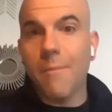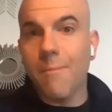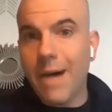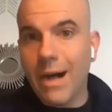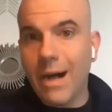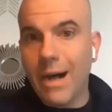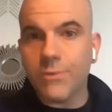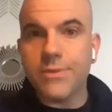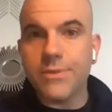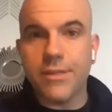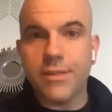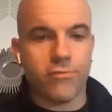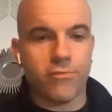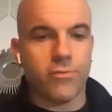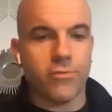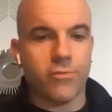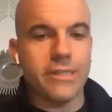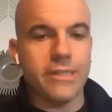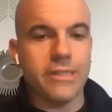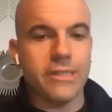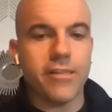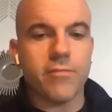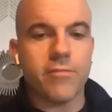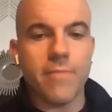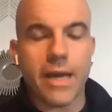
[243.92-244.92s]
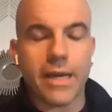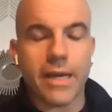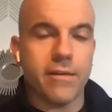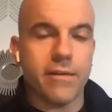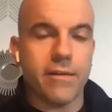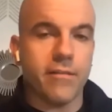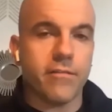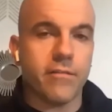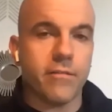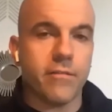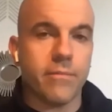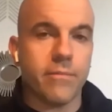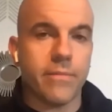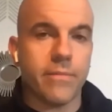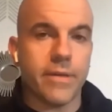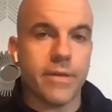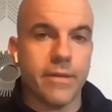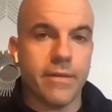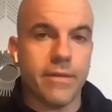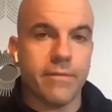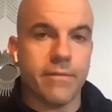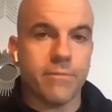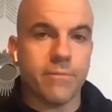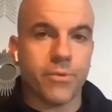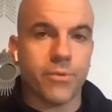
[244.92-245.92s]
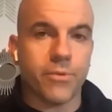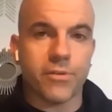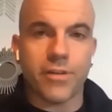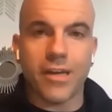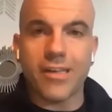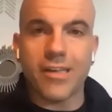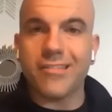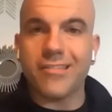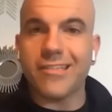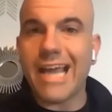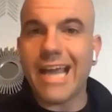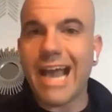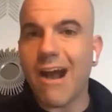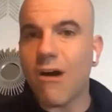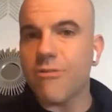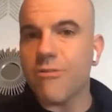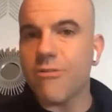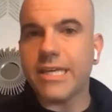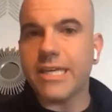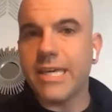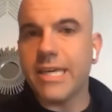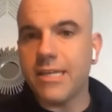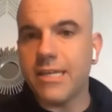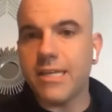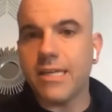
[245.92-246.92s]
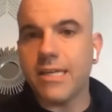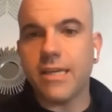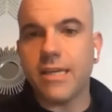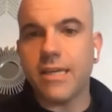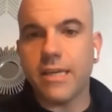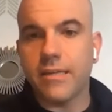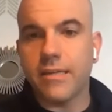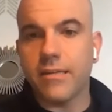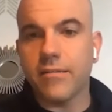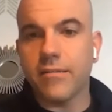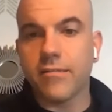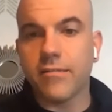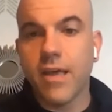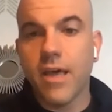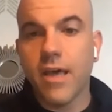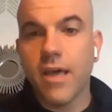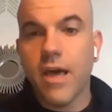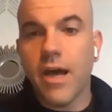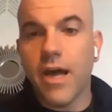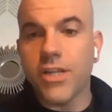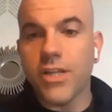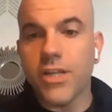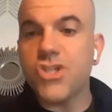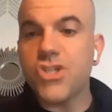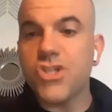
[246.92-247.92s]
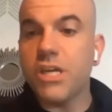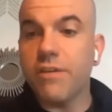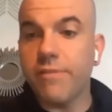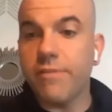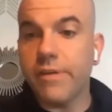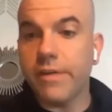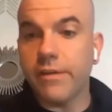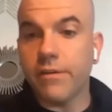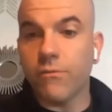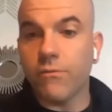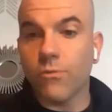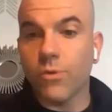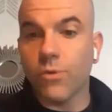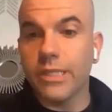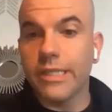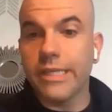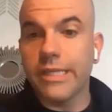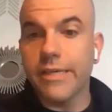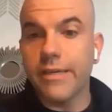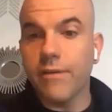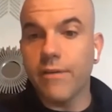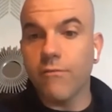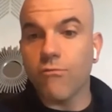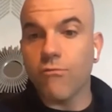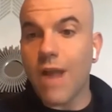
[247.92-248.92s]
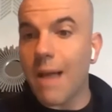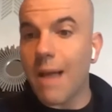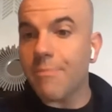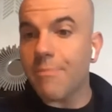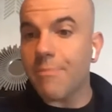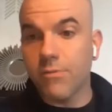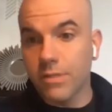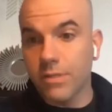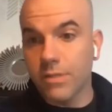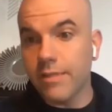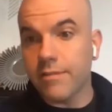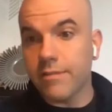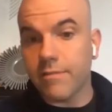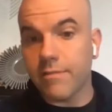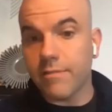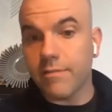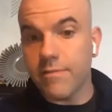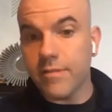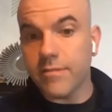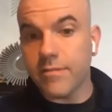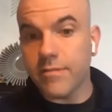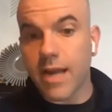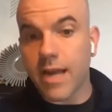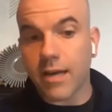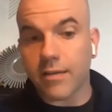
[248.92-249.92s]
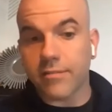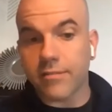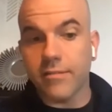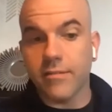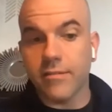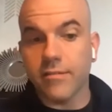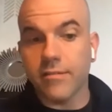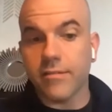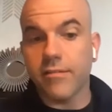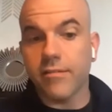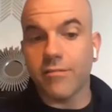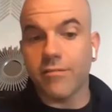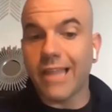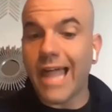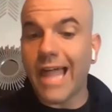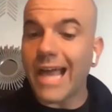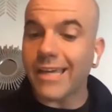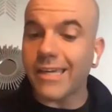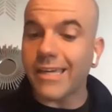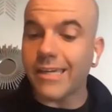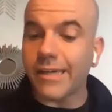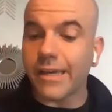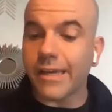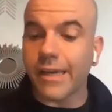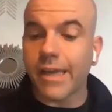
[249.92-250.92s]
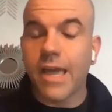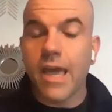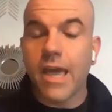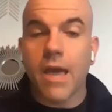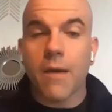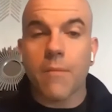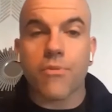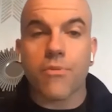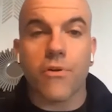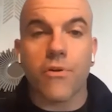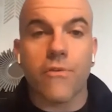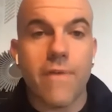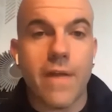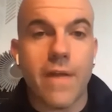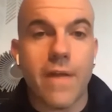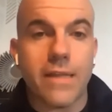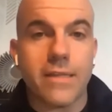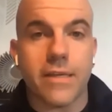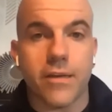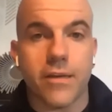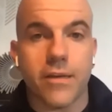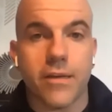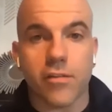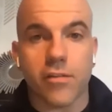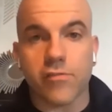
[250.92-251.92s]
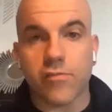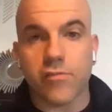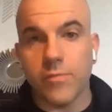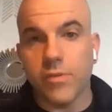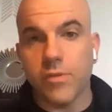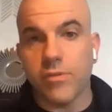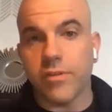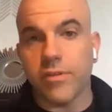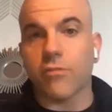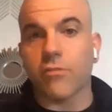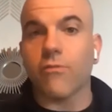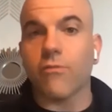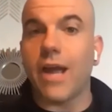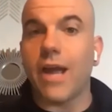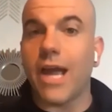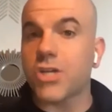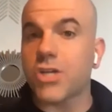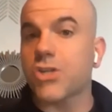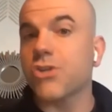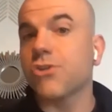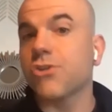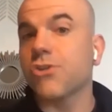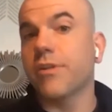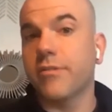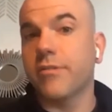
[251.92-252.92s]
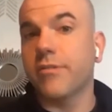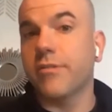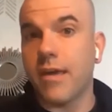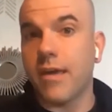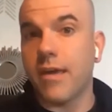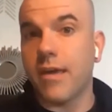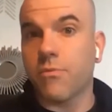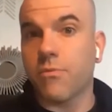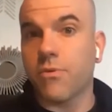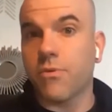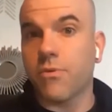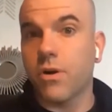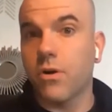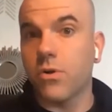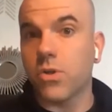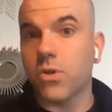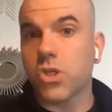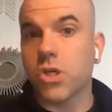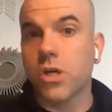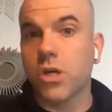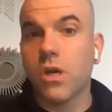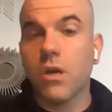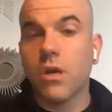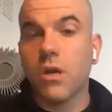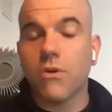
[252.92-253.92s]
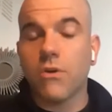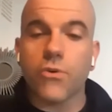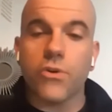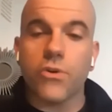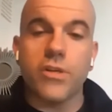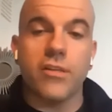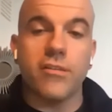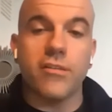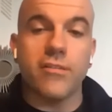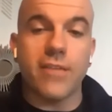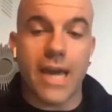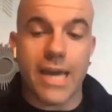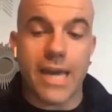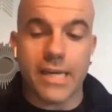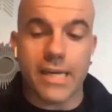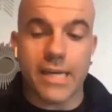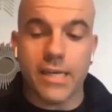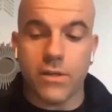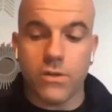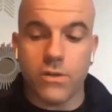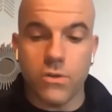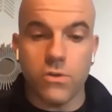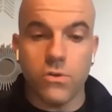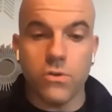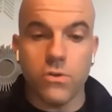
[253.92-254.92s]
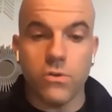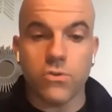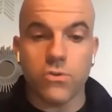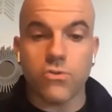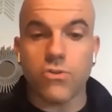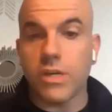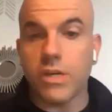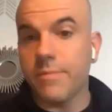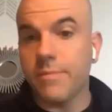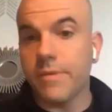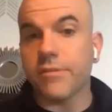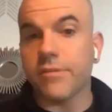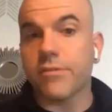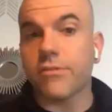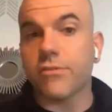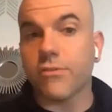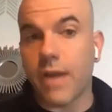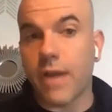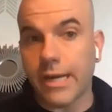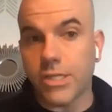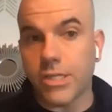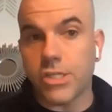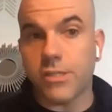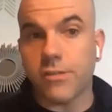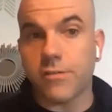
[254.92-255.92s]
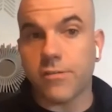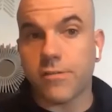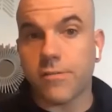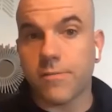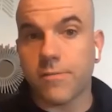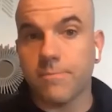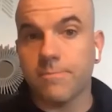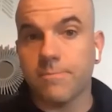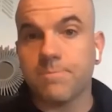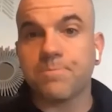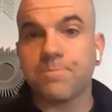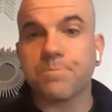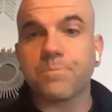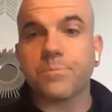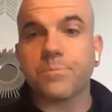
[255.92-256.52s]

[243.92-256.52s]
about this release mechanism, precisely how the kidney is achieving really rapid release of these toxins, is lacking, preventing us from using a rational design approach for designing new treatment strategies.